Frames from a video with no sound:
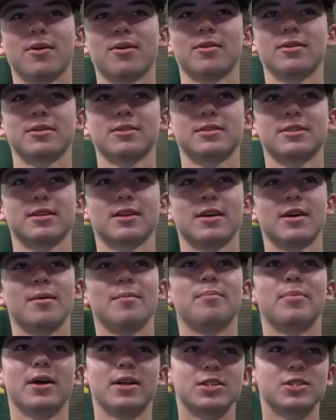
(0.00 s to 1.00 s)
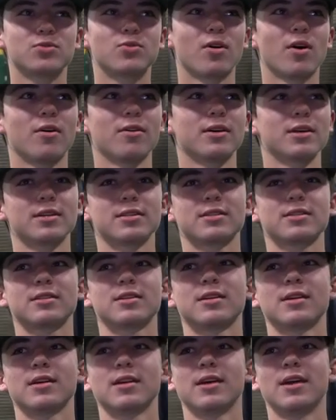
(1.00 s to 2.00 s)
Rawlings. Bench Rawlings
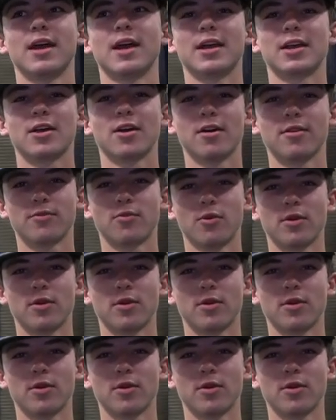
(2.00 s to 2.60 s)
and cut